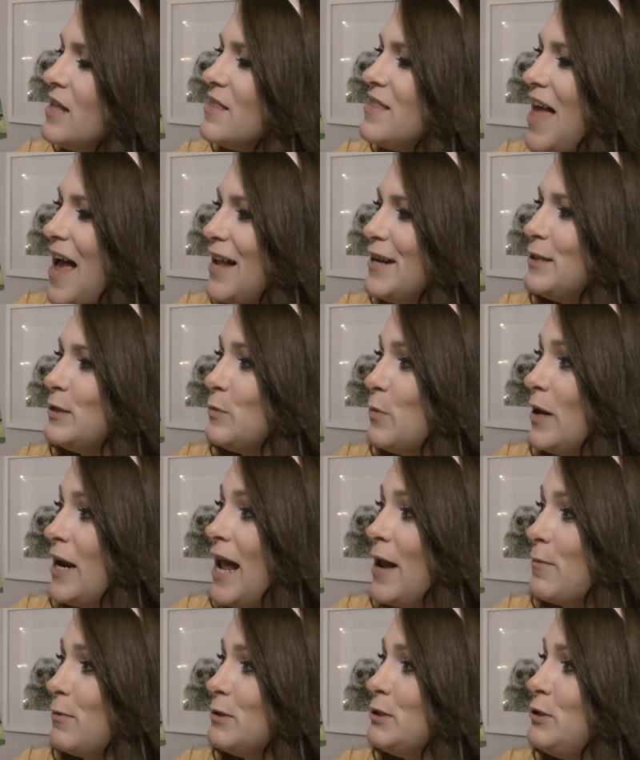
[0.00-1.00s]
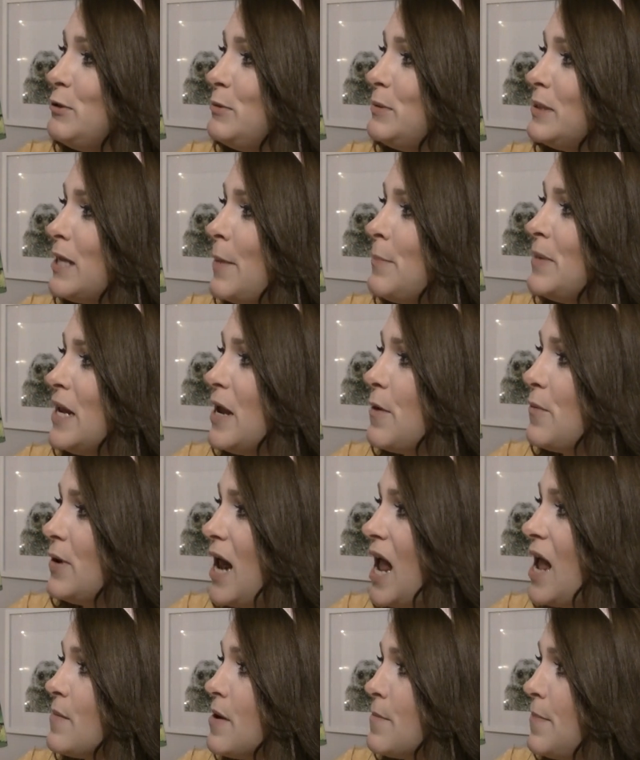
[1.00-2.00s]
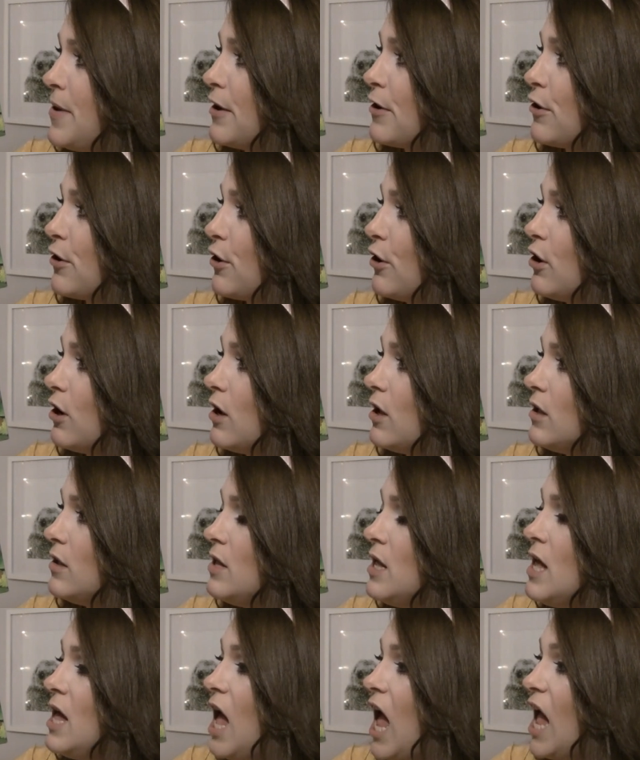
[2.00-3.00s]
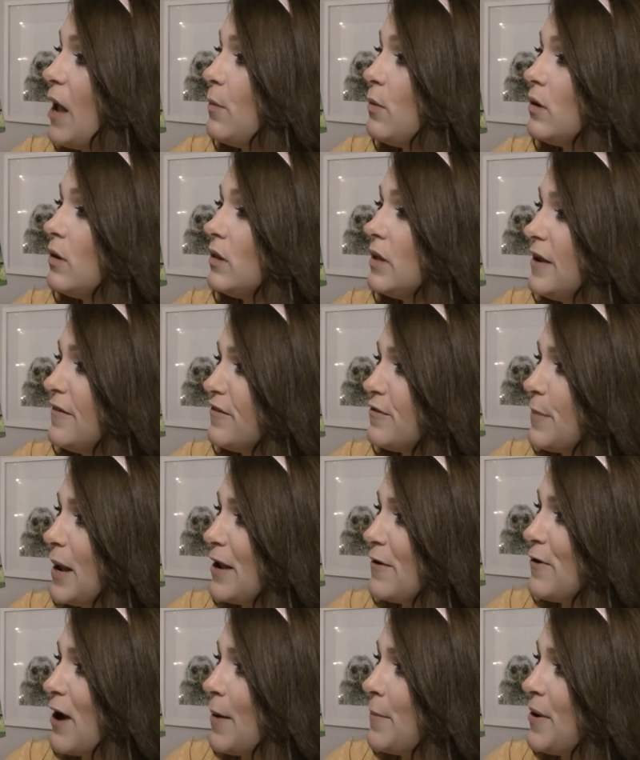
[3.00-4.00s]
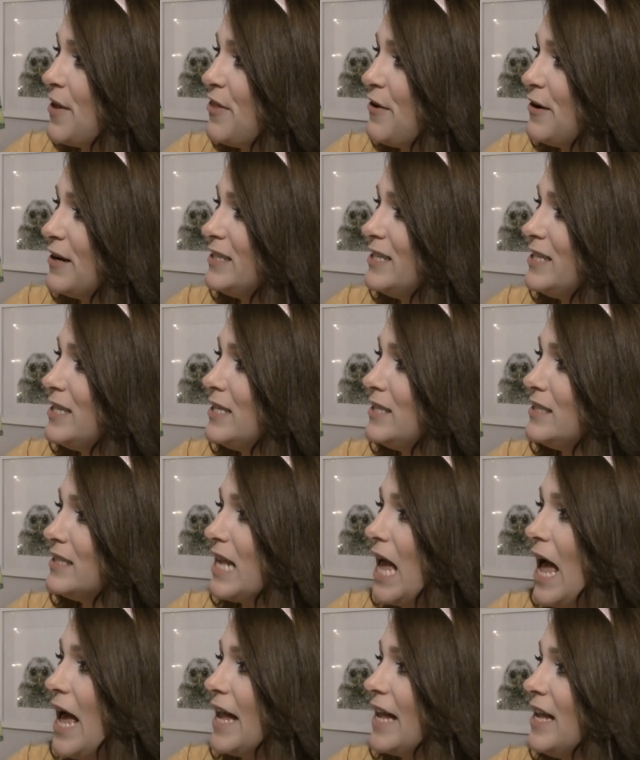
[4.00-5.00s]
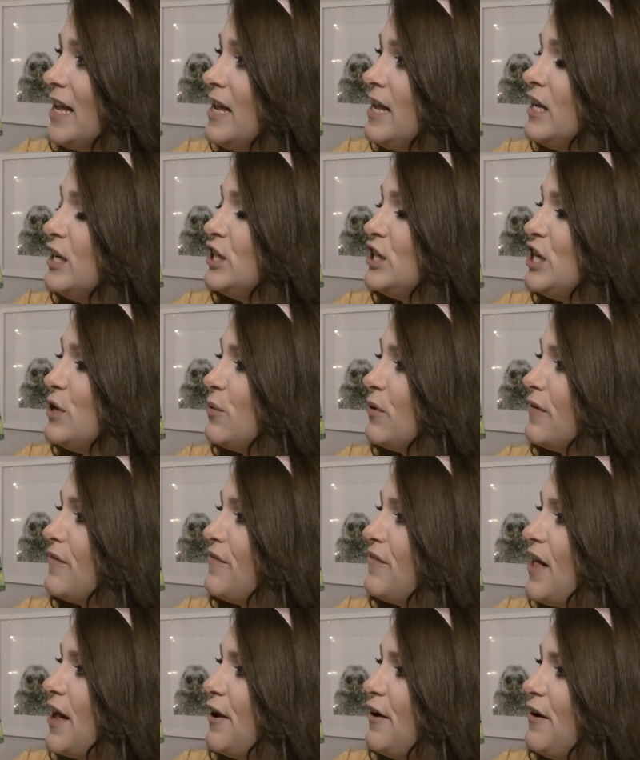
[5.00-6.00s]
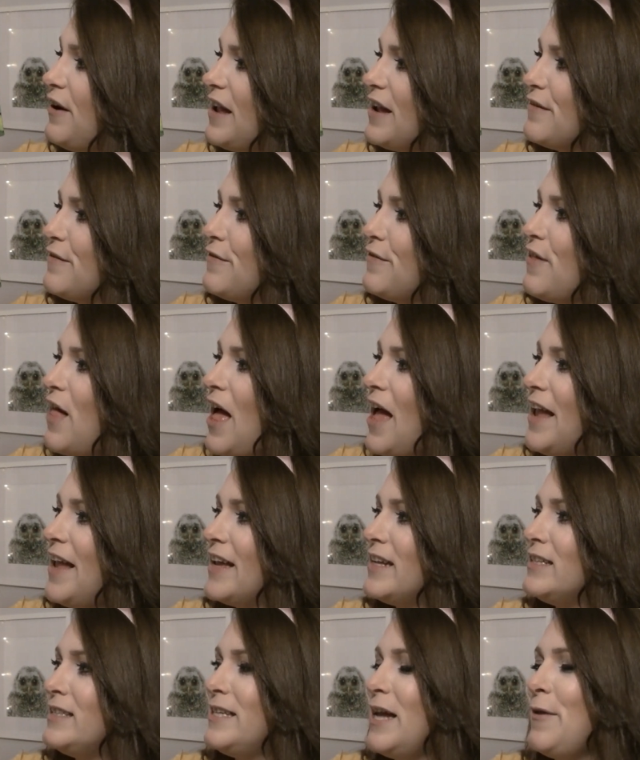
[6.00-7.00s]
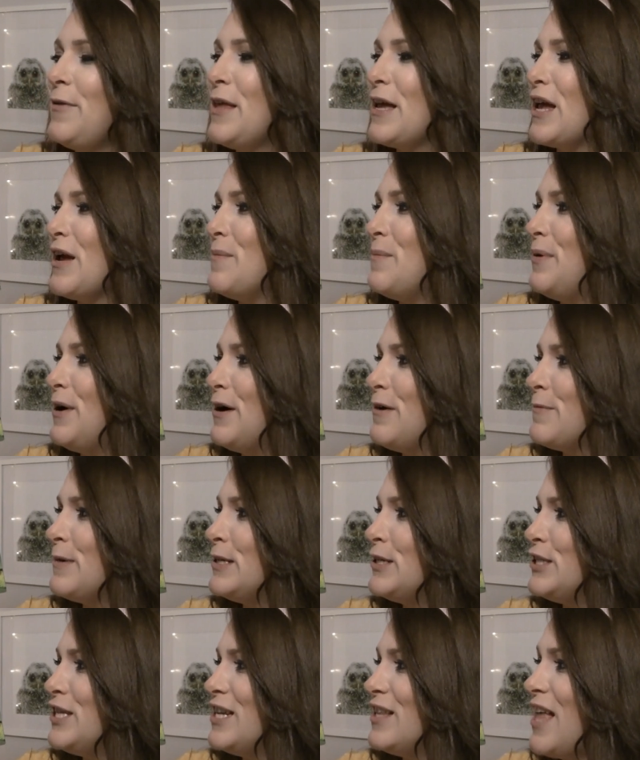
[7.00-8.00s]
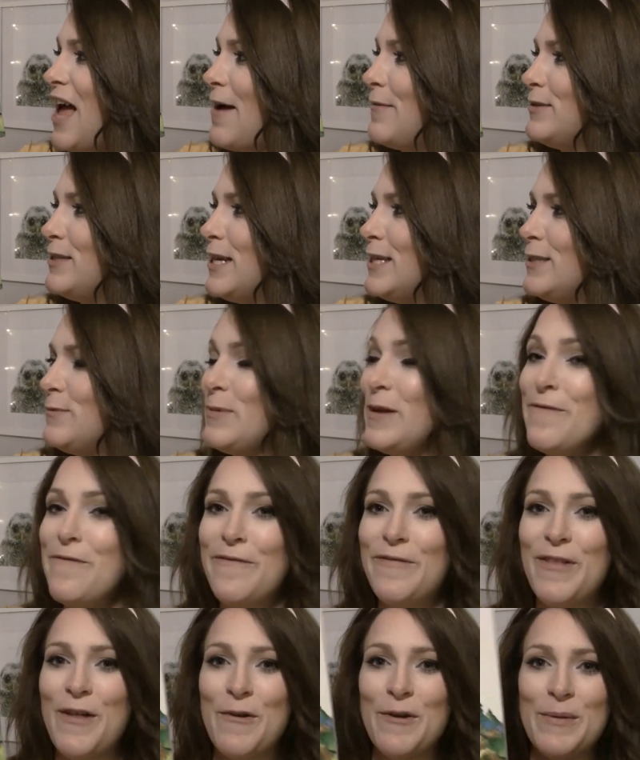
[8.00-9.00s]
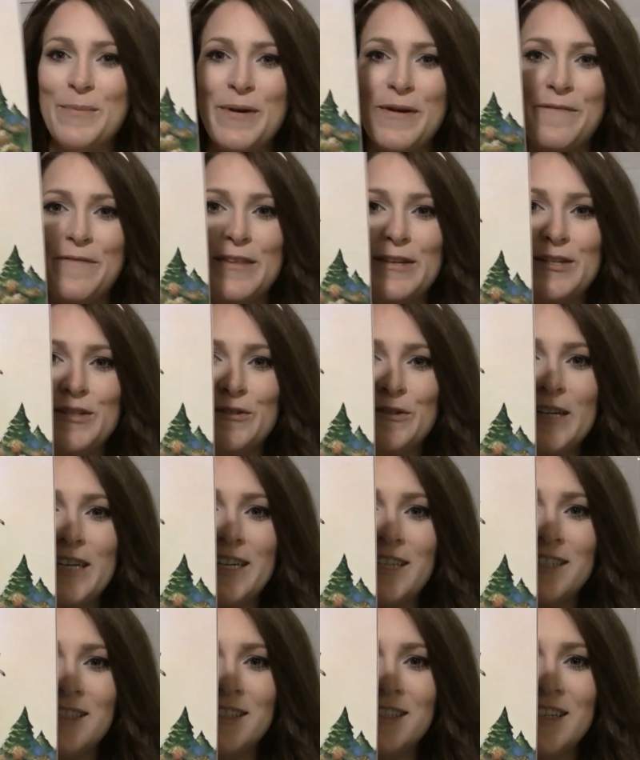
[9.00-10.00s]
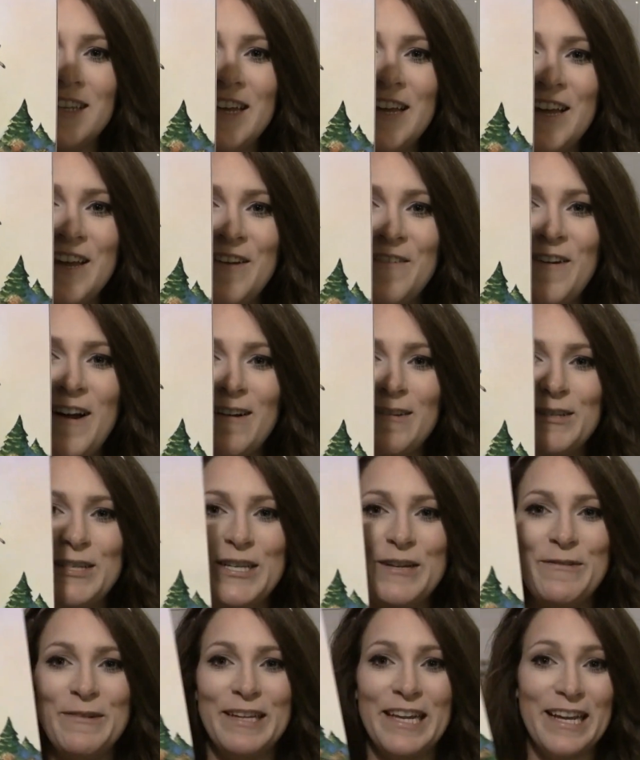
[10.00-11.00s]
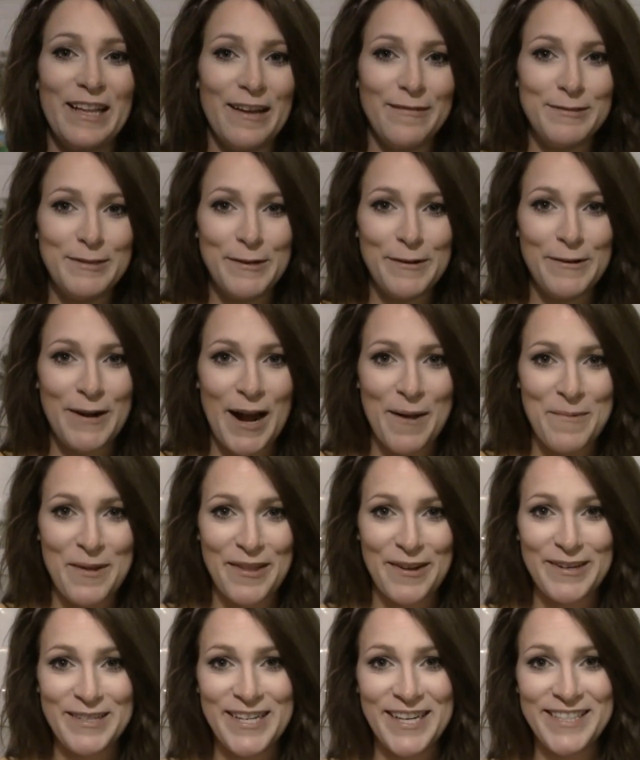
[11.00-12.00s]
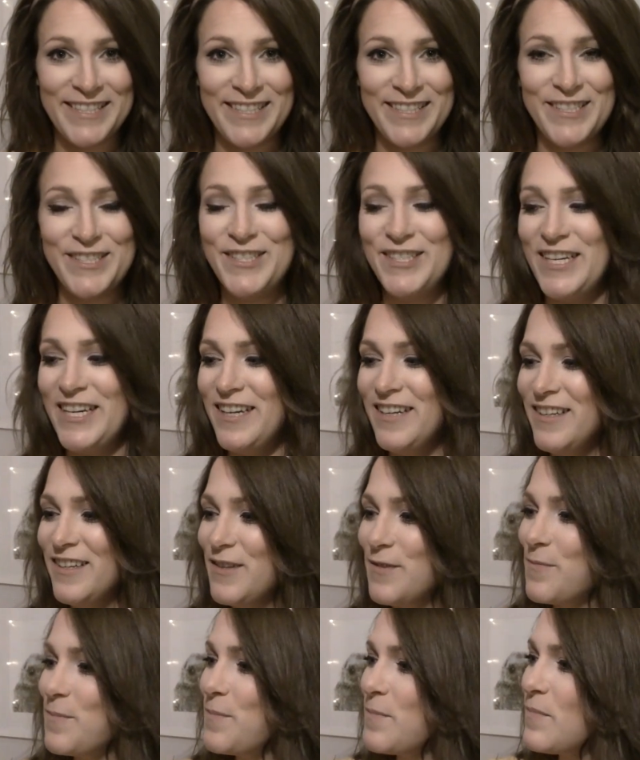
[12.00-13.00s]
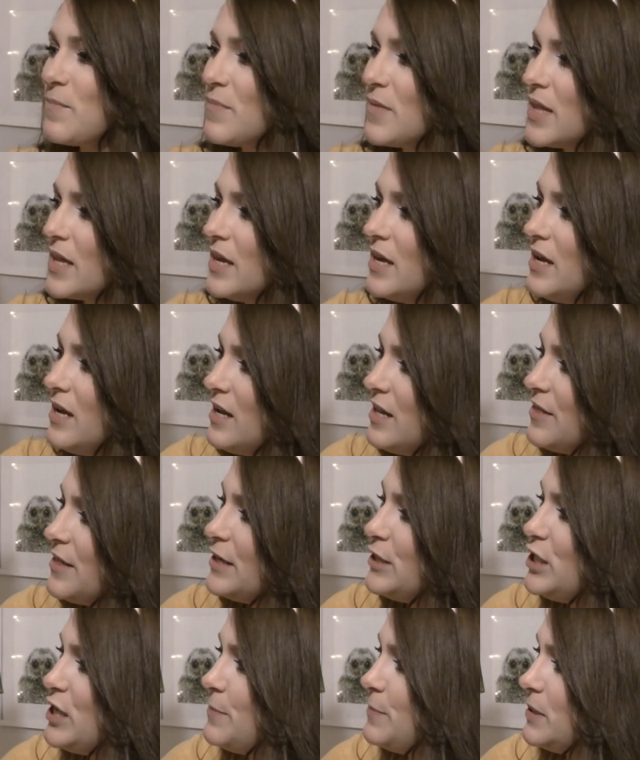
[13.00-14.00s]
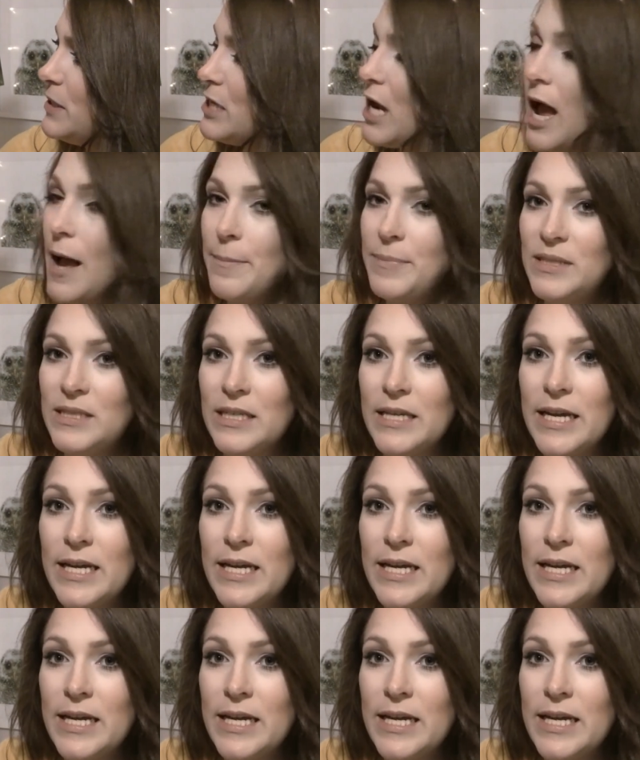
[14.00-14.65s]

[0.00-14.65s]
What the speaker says: That is what I will do someday when a bigger girl. I will lift my grandmother into the sky. She will flutter and fly and sound like a bird when she laughs as we float above the trees. Wow, she really loves her grandmother, doesn't she? The Jeep stops.